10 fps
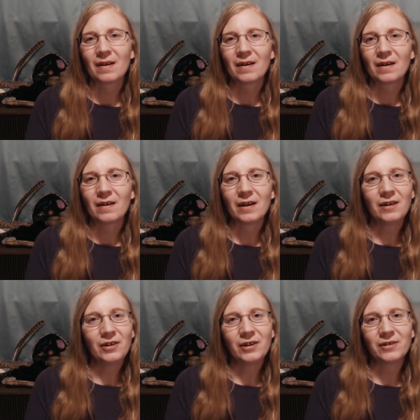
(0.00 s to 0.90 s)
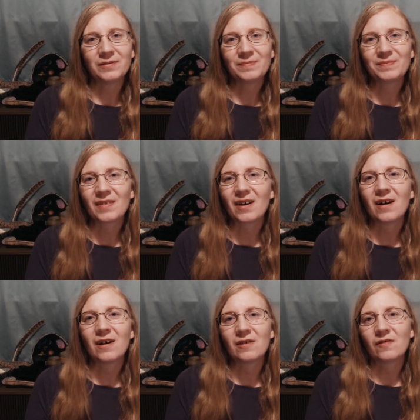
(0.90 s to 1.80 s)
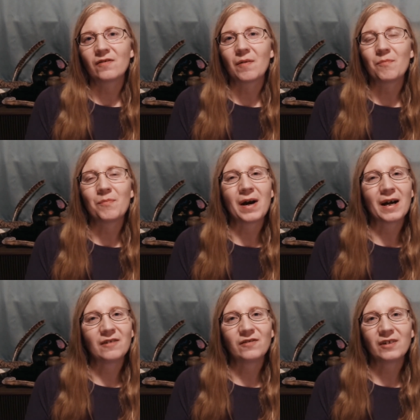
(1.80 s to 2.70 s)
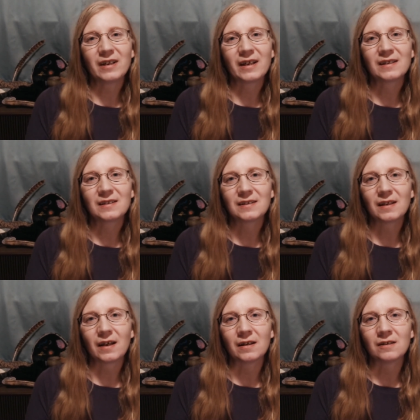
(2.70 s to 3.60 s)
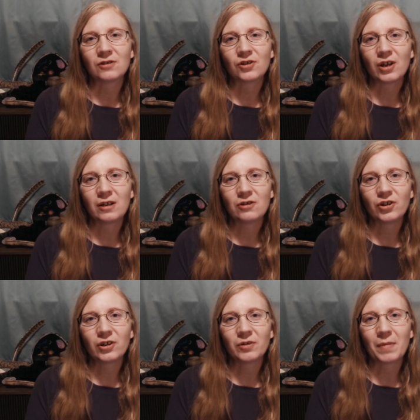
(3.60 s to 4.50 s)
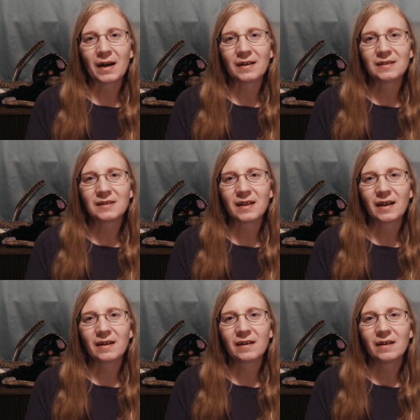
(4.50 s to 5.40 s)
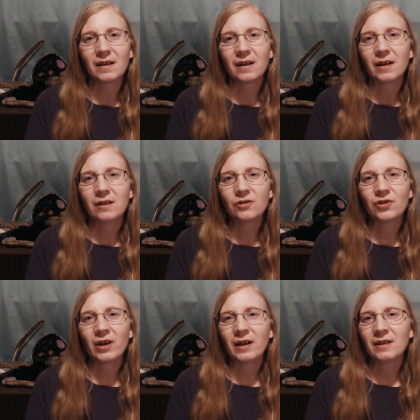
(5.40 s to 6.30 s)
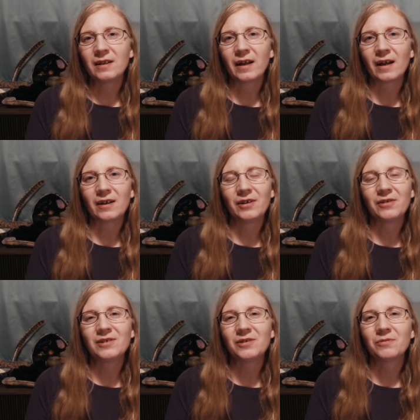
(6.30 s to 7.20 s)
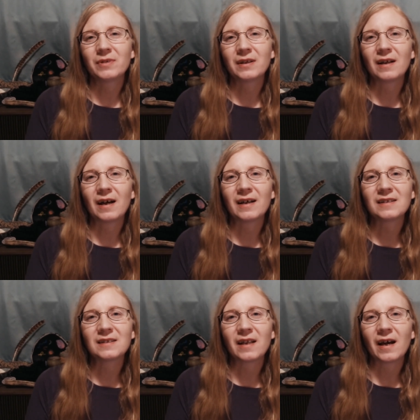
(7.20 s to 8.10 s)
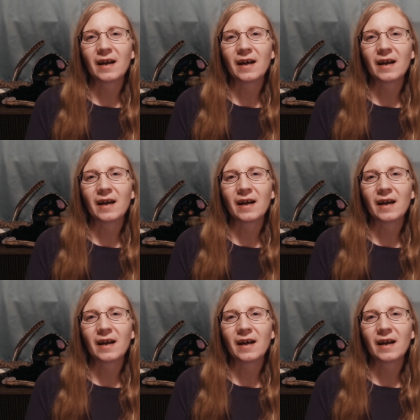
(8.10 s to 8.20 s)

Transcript: in you of mindfulness and changing your mindset and trying to get you to realize that